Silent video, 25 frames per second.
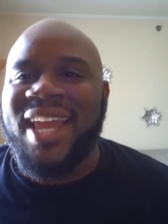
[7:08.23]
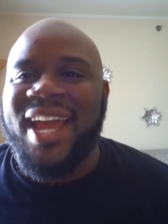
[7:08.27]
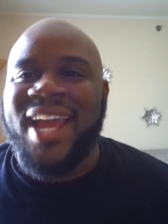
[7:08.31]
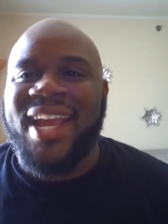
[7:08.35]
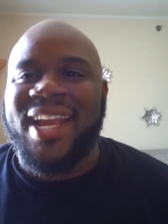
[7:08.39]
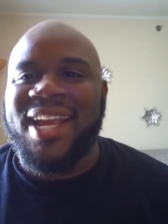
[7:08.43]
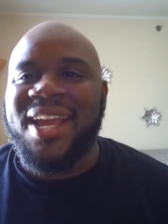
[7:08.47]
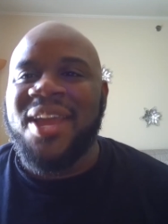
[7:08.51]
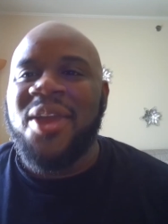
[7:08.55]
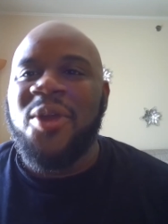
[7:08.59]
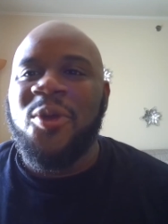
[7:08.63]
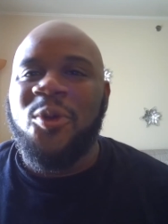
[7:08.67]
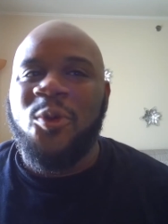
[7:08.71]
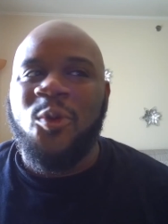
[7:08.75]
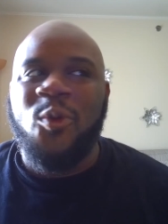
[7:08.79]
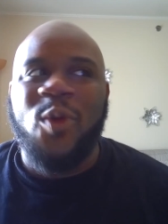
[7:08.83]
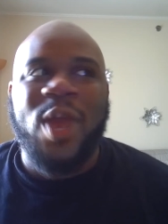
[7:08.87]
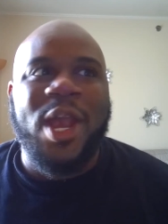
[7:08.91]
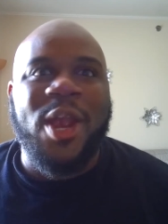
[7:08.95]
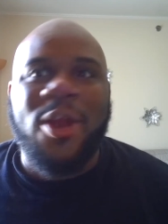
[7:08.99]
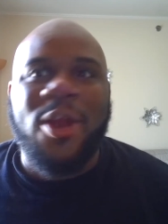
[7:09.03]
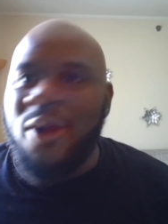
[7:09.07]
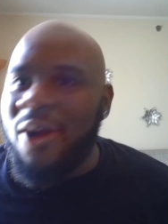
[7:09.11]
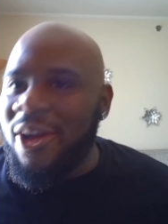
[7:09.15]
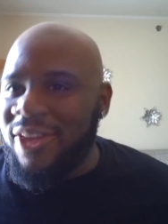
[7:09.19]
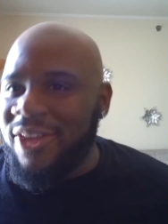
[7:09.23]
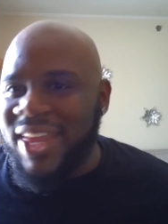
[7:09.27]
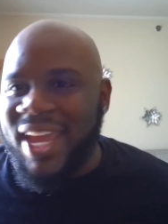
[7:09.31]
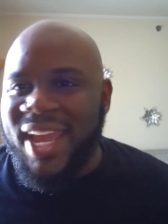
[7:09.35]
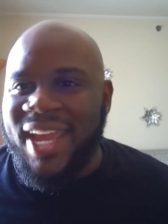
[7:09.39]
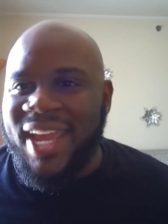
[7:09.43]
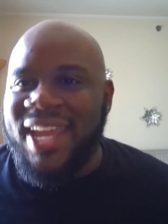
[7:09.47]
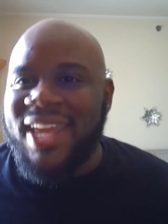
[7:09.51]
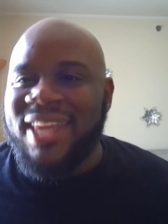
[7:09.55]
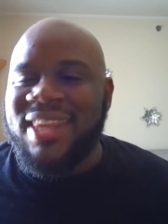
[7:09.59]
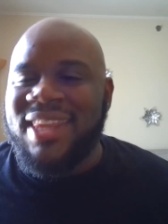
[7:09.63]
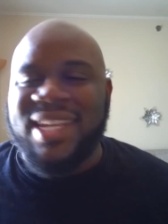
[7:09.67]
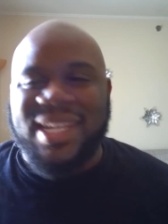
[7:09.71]
Like, where are
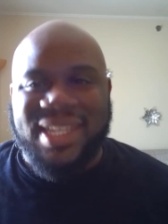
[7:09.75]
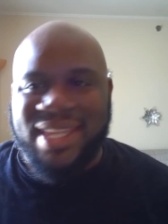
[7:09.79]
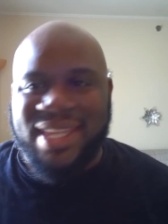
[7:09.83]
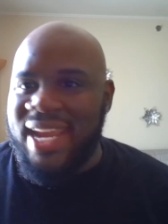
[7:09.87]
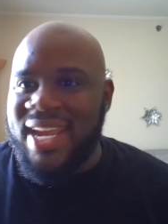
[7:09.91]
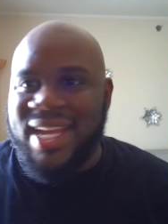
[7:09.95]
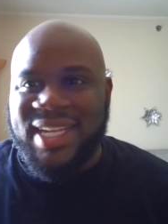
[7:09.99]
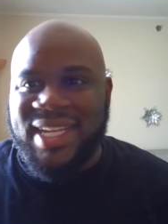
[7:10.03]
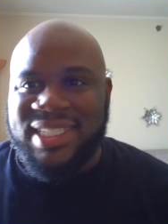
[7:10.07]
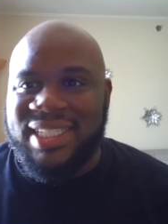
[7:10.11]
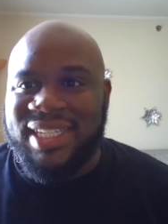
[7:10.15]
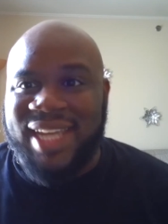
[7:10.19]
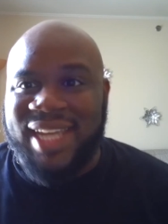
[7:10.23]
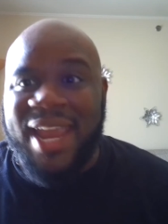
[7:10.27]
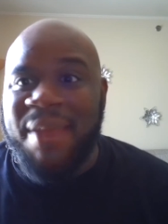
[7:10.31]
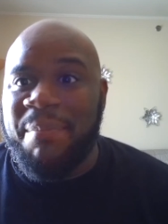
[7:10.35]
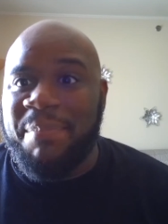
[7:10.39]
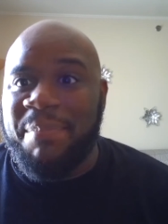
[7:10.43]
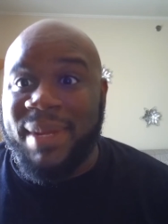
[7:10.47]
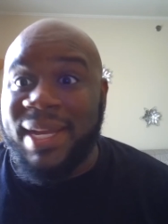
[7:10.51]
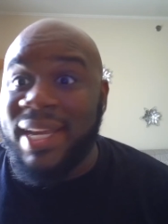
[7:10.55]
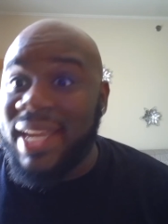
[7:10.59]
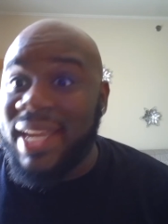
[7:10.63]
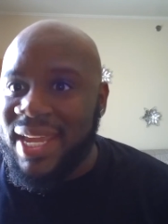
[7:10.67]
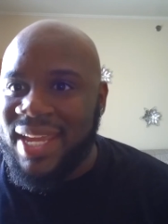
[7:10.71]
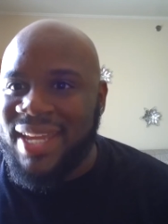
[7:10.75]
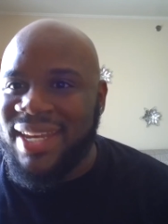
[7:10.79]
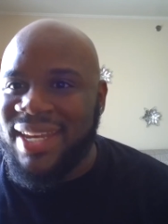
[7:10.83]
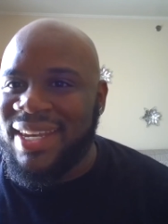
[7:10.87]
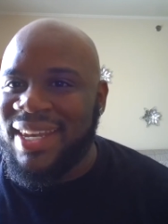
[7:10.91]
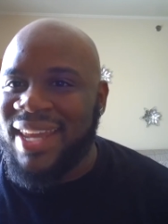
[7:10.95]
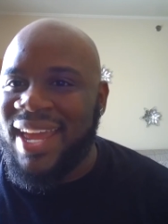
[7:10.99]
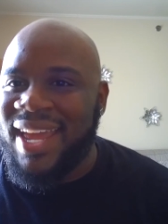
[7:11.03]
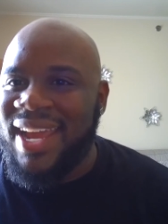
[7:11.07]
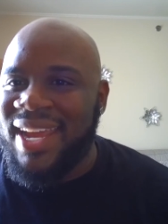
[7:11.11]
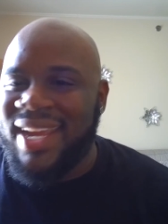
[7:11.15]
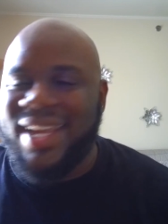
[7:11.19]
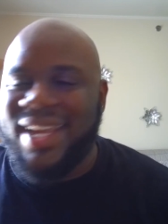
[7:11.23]
they? Did they escape again?
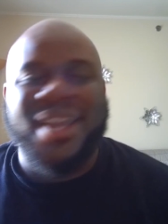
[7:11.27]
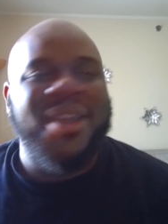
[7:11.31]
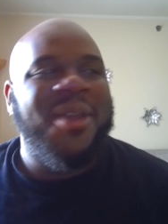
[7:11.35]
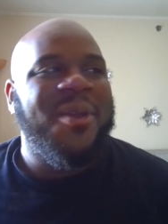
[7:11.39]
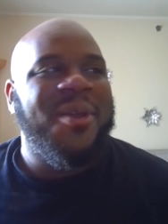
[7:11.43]
Like,